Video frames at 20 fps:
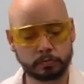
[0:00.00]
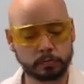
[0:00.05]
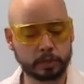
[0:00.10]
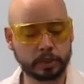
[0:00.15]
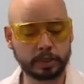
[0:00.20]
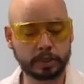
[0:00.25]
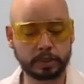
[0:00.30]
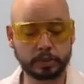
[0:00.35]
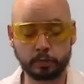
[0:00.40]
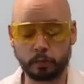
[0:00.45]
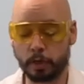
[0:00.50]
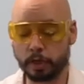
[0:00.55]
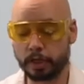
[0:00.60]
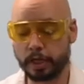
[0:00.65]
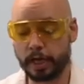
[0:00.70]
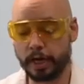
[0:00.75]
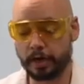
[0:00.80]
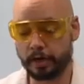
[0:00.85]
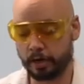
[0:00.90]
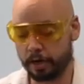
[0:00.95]
this is one
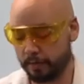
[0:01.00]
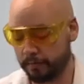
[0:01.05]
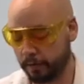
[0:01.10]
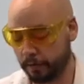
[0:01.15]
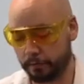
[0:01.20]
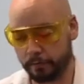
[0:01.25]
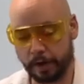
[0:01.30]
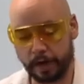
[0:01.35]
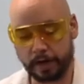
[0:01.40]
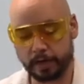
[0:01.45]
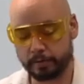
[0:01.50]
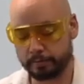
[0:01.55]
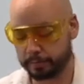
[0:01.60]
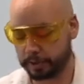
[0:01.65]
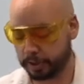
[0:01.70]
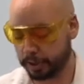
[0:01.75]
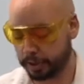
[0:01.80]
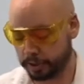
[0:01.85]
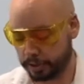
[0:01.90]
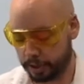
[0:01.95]
layer of a random
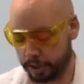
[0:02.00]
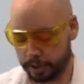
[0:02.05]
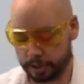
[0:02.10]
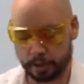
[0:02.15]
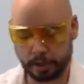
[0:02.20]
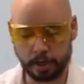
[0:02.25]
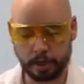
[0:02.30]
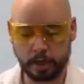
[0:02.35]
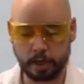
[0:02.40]
t-shirt,